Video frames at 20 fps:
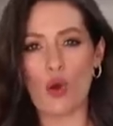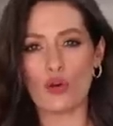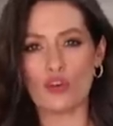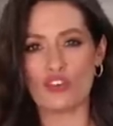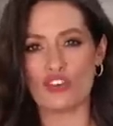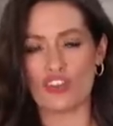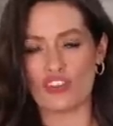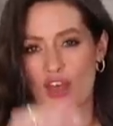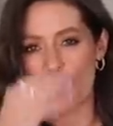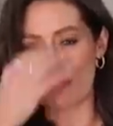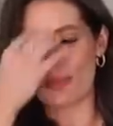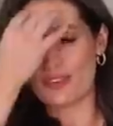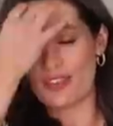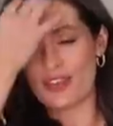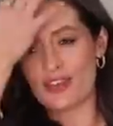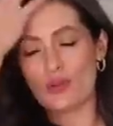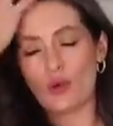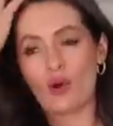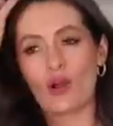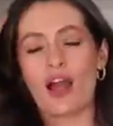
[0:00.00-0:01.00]
wash to them, so
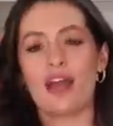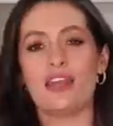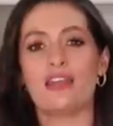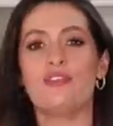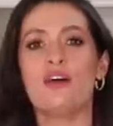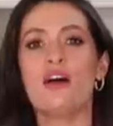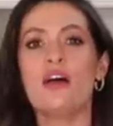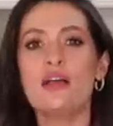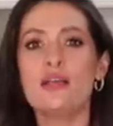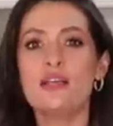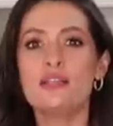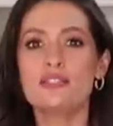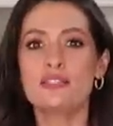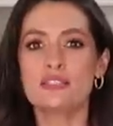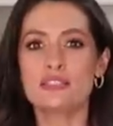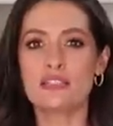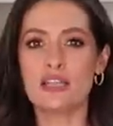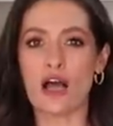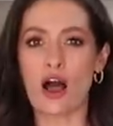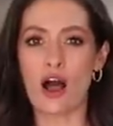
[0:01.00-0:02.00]
they're not kind of
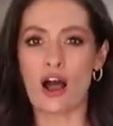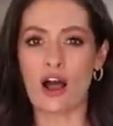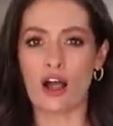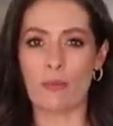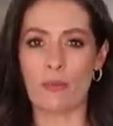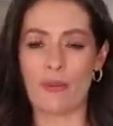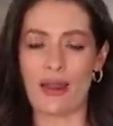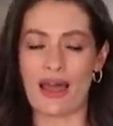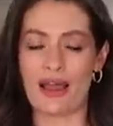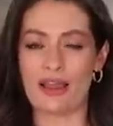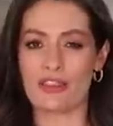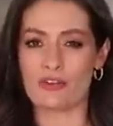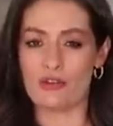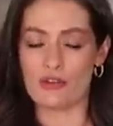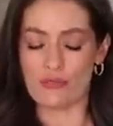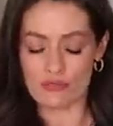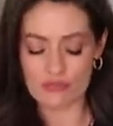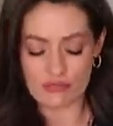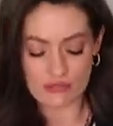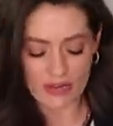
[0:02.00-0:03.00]
stark black. They're a